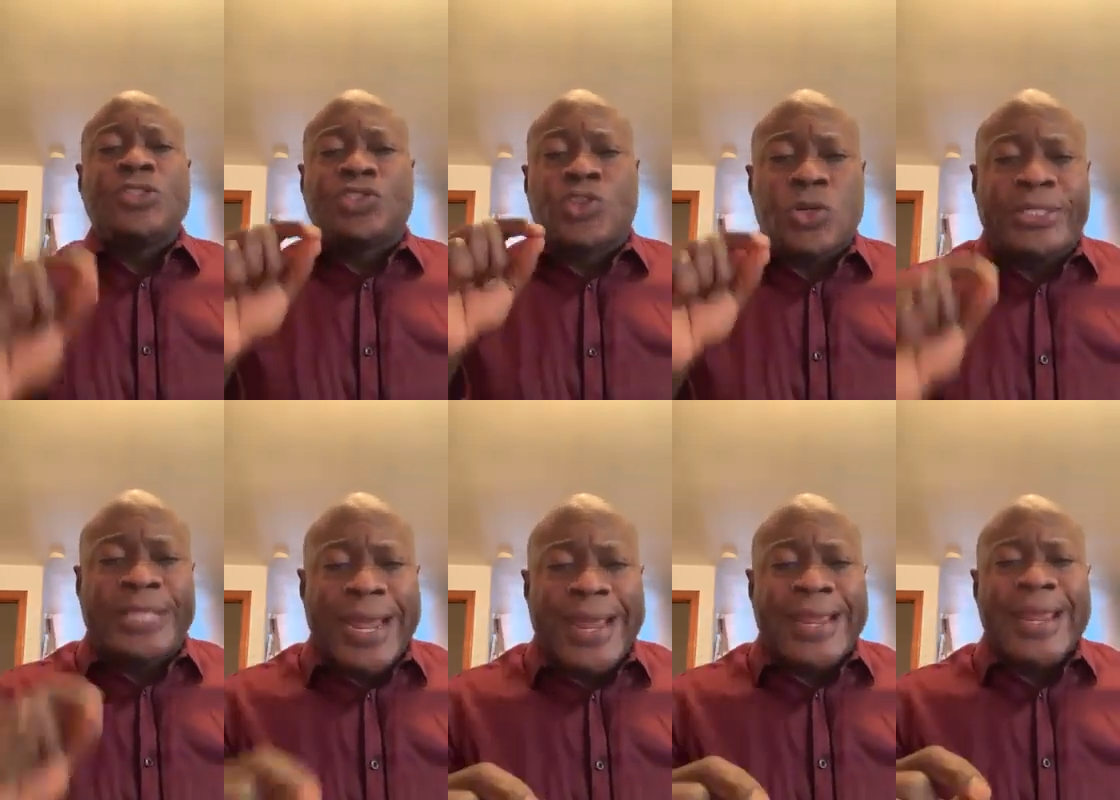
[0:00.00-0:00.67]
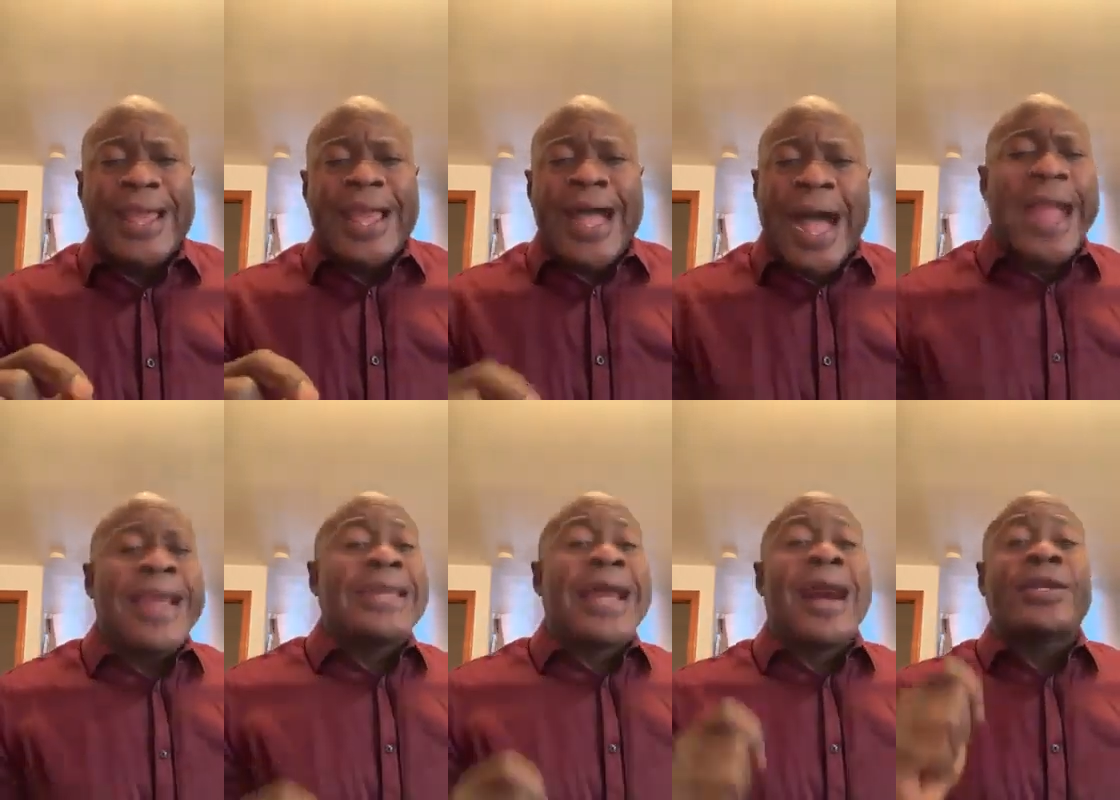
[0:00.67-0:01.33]
Today,
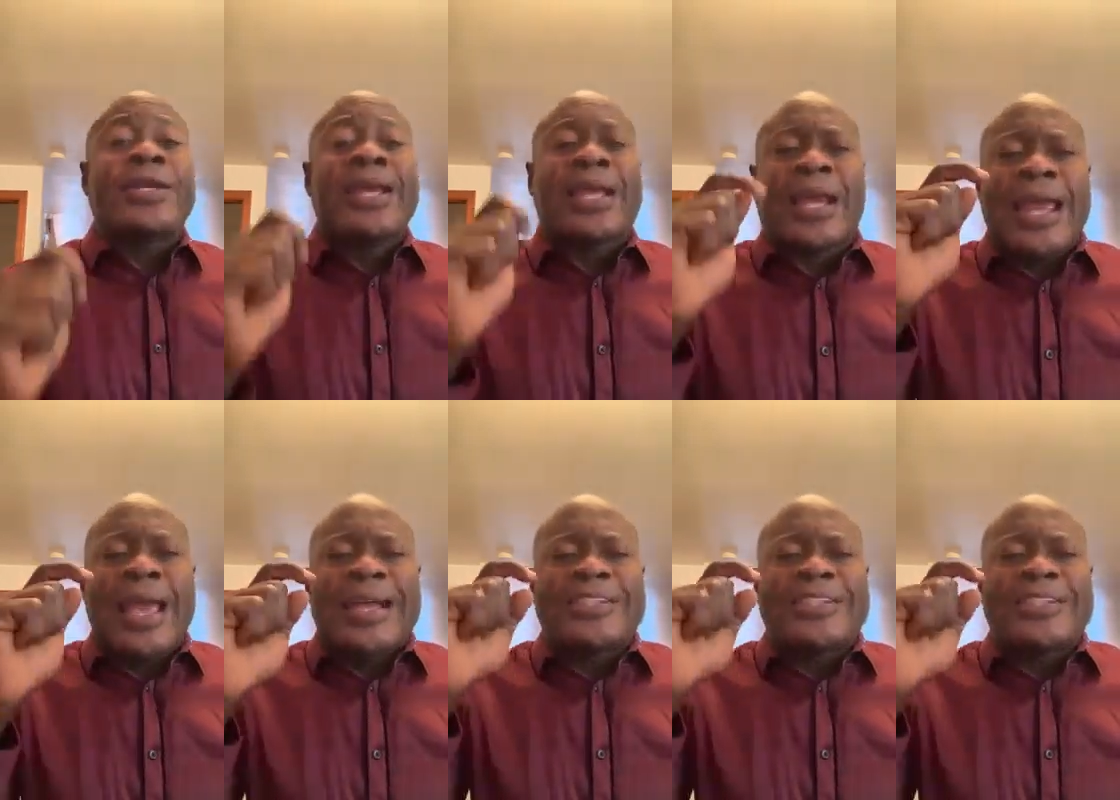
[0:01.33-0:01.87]
I now declare